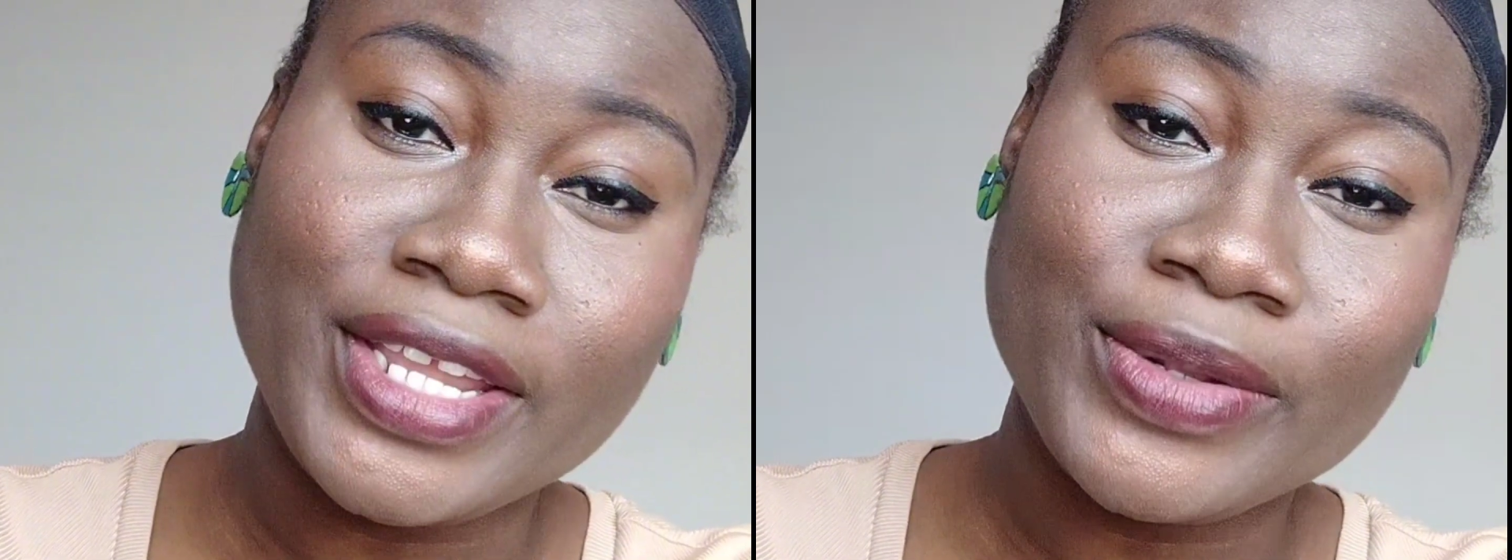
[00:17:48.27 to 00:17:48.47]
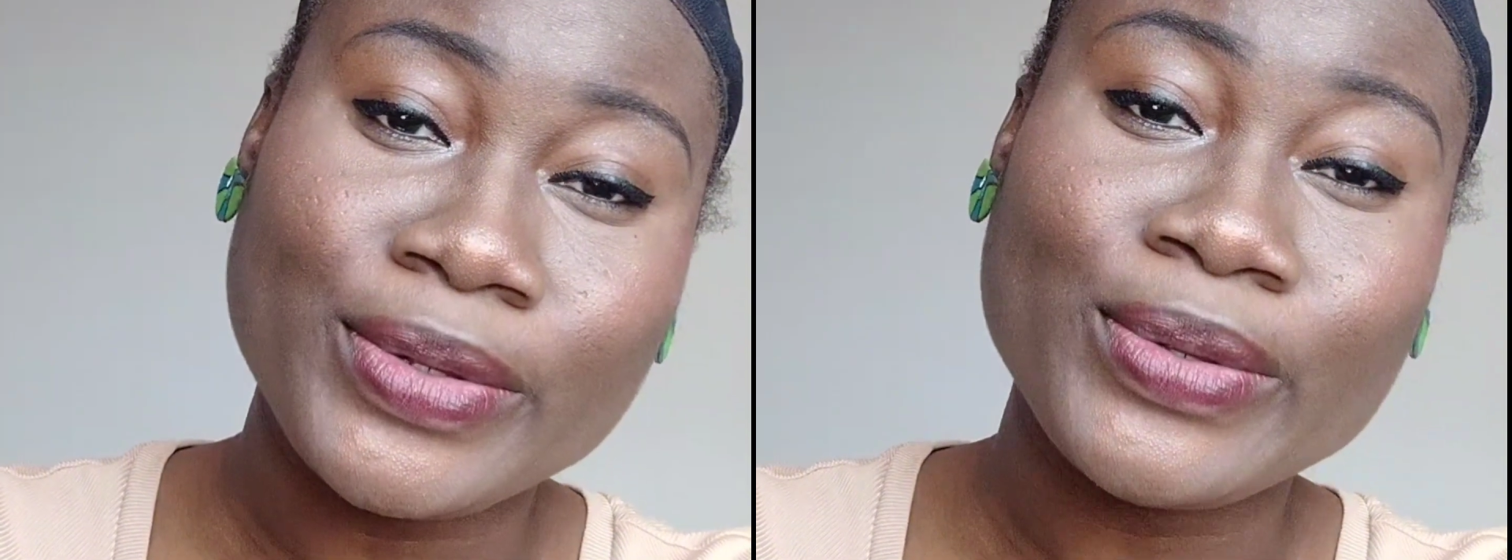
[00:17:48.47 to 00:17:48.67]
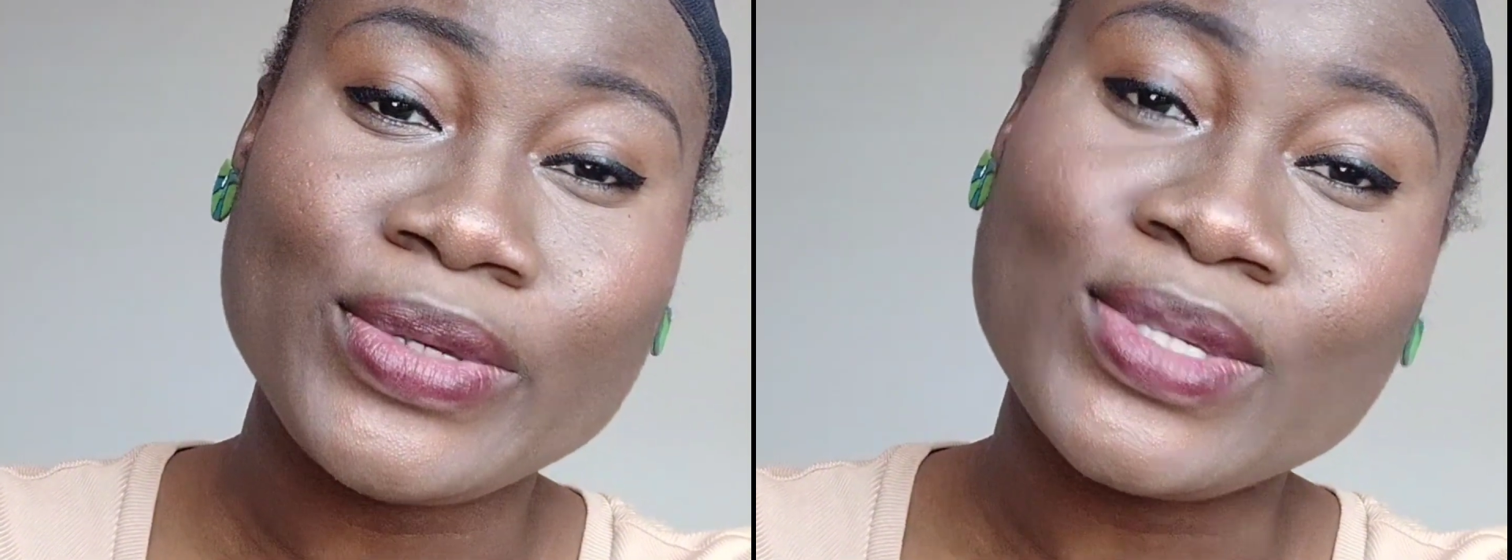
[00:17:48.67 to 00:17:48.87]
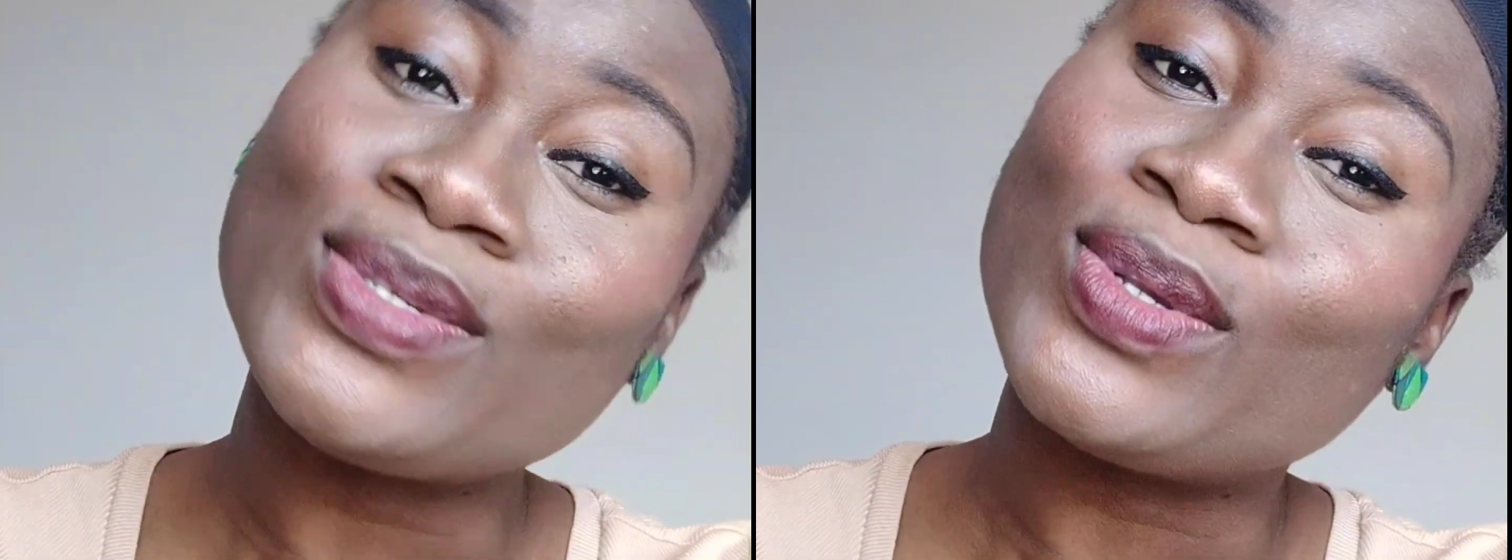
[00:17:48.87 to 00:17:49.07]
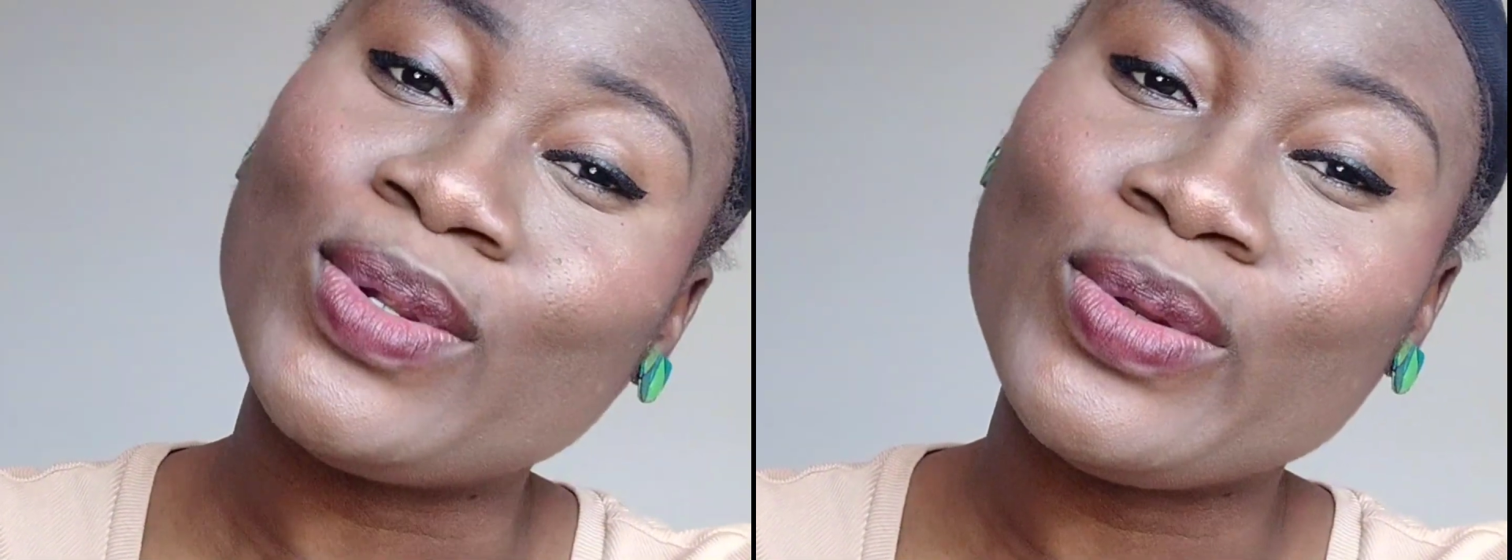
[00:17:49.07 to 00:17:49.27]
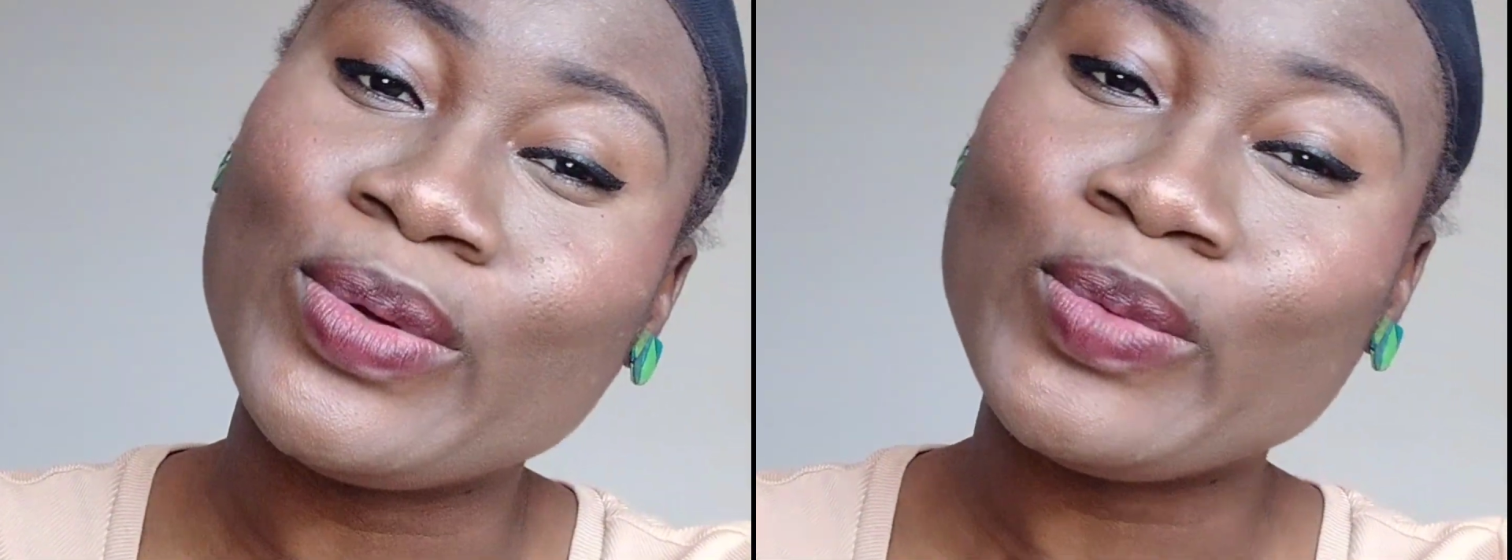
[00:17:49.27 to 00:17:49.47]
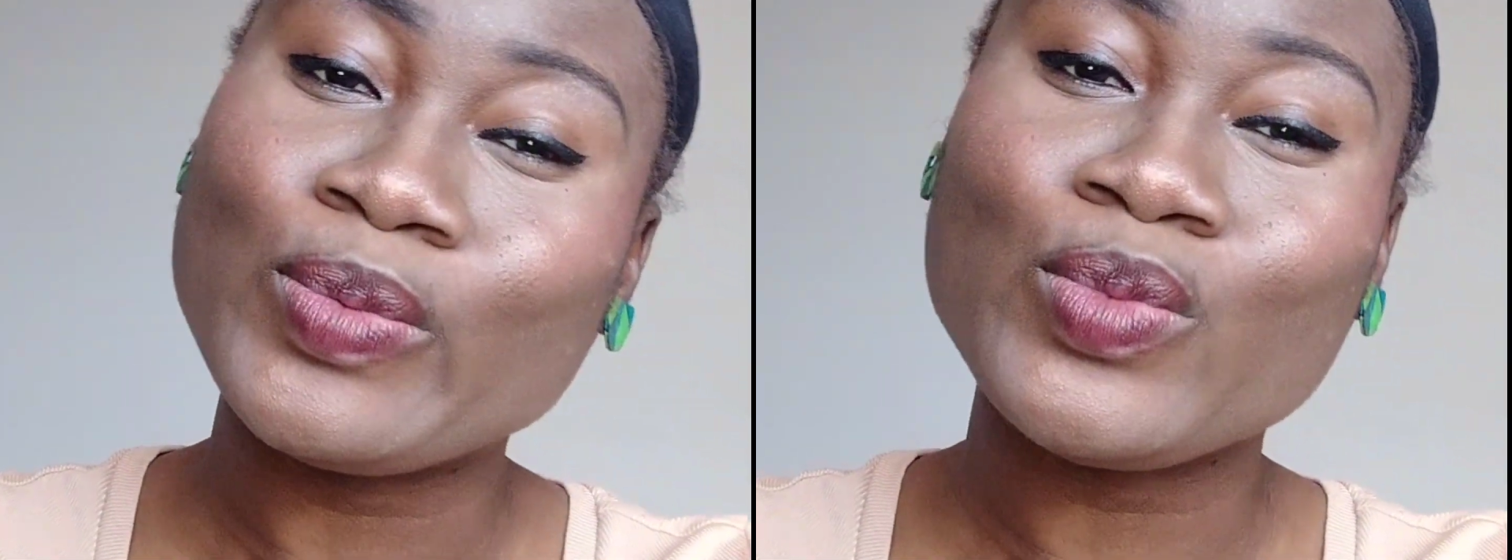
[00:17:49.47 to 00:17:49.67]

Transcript: Delulu is the Solulu.